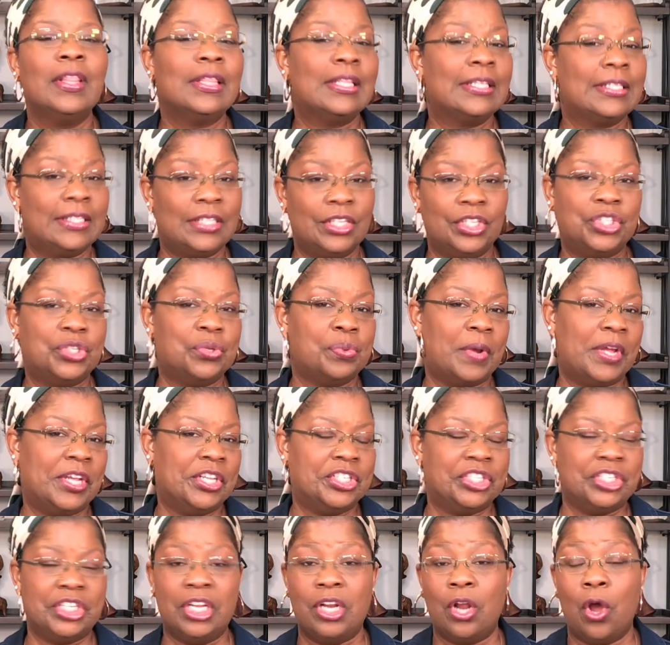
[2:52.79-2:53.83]
the
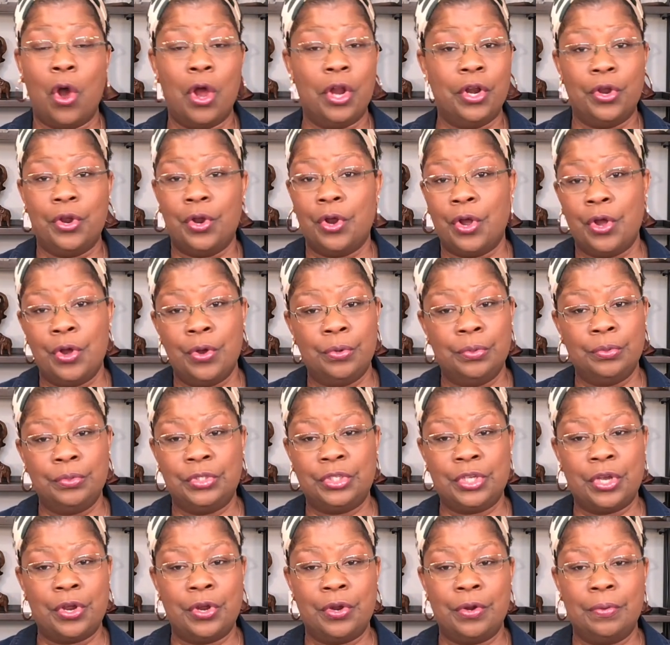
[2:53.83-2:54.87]
situation on her own
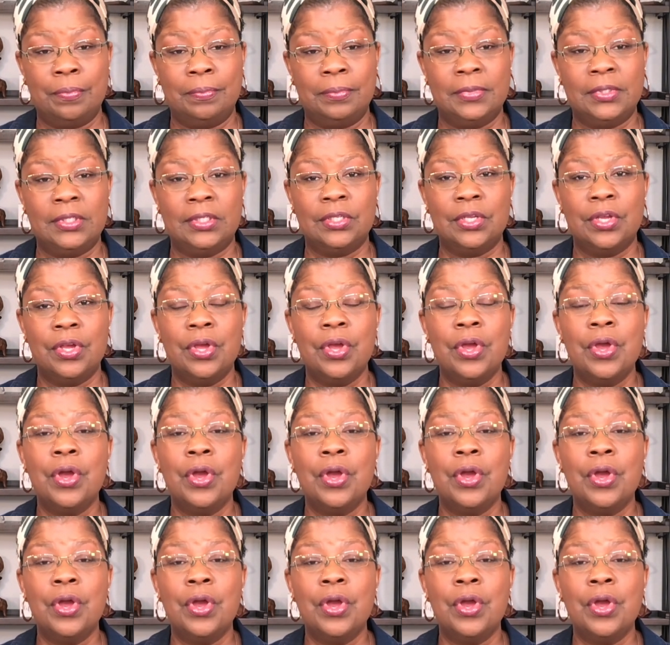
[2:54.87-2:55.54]
terms.